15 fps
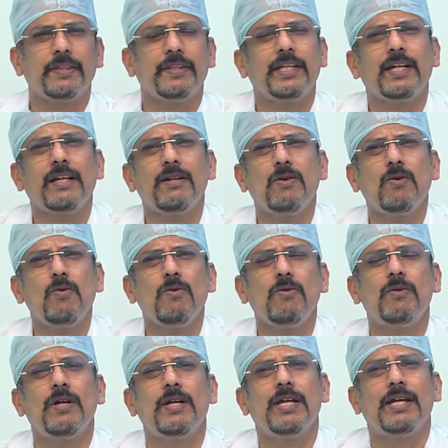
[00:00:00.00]
There are
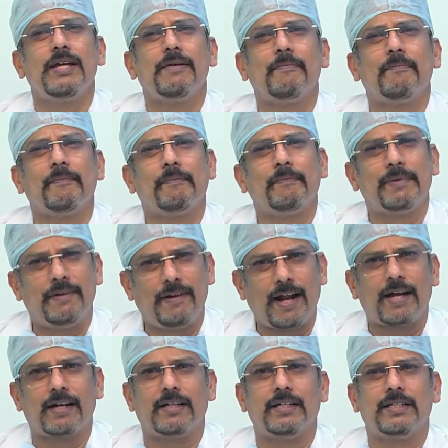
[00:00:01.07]
no
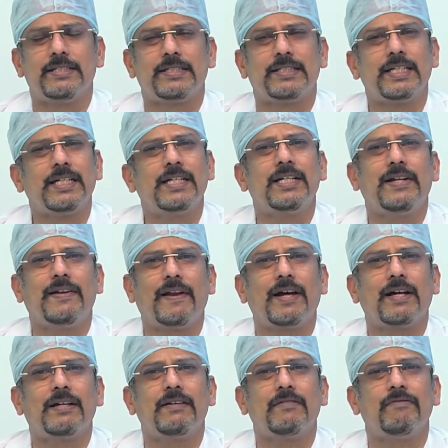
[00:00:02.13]
single
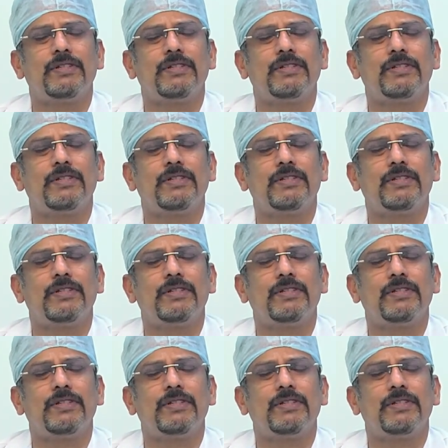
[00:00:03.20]
drug